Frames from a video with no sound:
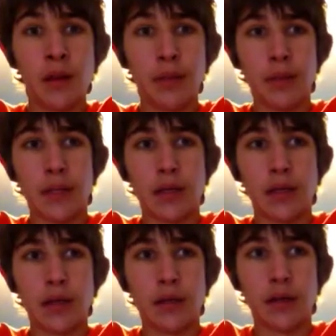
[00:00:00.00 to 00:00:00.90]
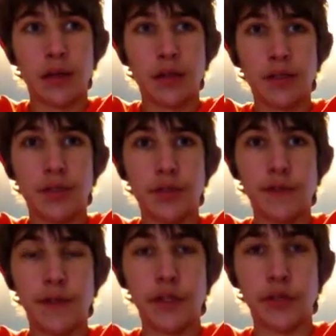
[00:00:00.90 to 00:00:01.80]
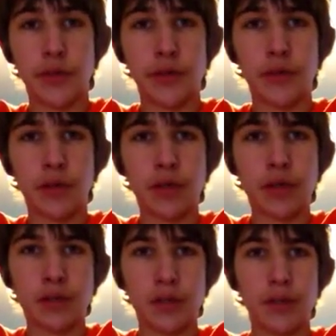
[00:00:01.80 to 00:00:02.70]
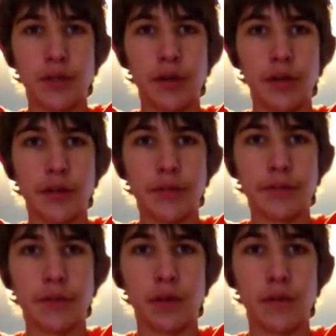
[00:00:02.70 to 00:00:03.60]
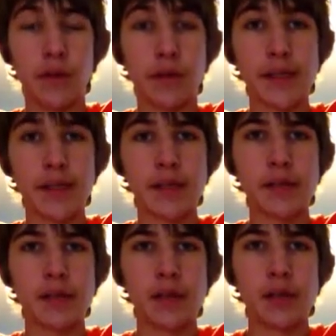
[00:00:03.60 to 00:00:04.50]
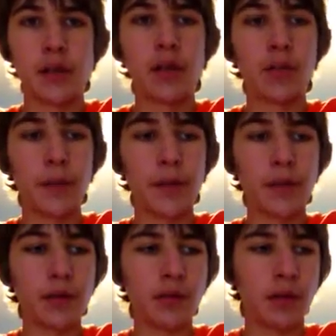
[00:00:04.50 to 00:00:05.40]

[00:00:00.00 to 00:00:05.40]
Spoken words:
But I heard you just finished your Pro 4. You're gonna hopefully race it. Hope you do.